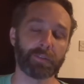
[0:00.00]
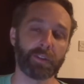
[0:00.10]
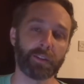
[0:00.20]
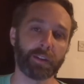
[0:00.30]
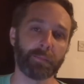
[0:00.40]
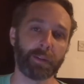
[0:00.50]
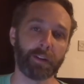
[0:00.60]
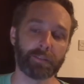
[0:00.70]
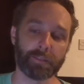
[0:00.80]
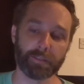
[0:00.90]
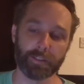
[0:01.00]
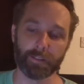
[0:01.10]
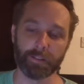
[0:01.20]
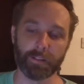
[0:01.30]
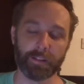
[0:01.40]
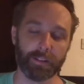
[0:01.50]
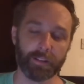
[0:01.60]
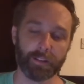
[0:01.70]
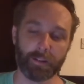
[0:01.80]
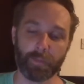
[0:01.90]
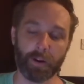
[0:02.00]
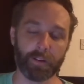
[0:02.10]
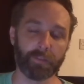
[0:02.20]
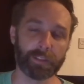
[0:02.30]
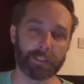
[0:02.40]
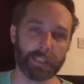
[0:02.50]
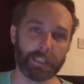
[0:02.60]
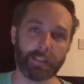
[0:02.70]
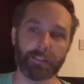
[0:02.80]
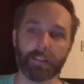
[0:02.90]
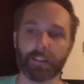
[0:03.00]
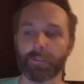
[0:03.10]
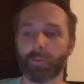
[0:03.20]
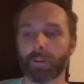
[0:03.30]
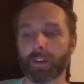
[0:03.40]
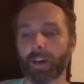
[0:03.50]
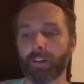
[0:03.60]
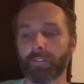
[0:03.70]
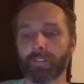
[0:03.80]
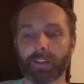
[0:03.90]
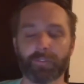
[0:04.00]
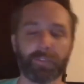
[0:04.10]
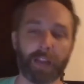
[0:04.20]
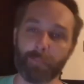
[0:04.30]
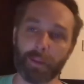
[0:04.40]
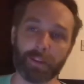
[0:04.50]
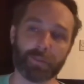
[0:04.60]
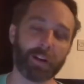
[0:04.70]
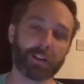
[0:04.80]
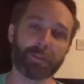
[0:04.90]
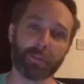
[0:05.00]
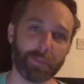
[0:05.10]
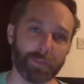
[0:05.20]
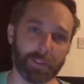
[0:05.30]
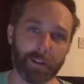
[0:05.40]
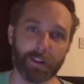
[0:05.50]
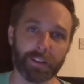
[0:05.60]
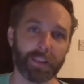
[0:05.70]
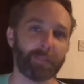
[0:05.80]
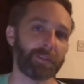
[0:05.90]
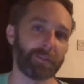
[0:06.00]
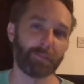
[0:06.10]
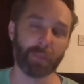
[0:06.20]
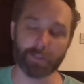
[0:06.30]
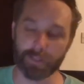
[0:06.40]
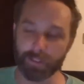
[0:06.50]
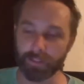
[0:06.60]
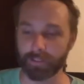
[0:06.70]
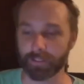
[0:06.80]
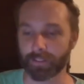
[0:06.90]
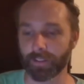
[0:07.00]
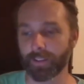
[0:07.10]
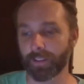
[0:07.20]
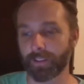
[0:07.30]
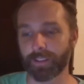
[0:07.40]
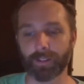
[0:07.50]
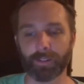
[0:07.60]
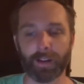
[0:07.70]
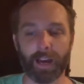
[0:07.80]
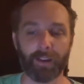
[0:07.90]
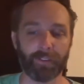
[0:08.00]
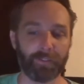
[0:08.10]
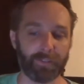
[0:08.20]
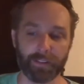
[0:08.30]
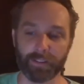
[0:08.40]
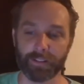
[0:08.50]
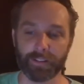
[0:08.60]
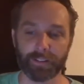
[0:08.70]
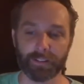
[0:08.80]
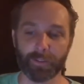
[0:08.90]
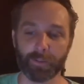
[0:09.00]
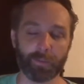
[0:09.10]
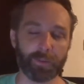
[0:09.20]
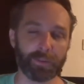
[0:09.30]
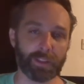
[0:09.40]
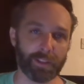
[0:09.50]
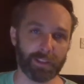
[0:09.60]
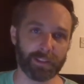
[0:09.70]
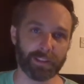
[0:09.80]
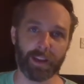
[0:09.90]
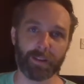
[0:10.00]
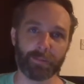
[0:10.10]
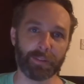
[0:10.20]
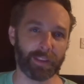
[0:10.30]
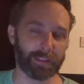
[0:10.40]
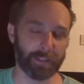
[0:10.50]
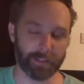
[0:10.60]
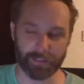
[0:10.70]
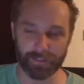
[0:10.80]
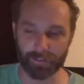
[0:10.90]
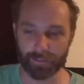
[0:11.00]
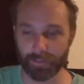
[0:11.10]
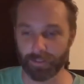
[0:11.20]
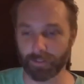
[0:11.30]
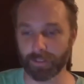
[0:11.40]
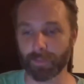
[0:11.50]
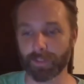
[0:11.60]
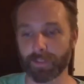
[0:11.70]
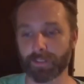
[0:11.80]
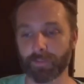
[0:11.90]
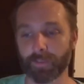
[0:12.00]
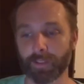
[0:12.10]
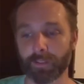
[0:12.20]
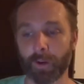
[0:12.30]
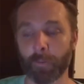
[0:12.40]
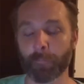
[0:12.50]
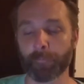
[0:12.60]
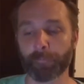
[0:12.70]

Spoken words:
talking about a part of a city that you want to have like flatbed trucks with music on them and do marches and have local musicians come and things like this, these budgets can really grow.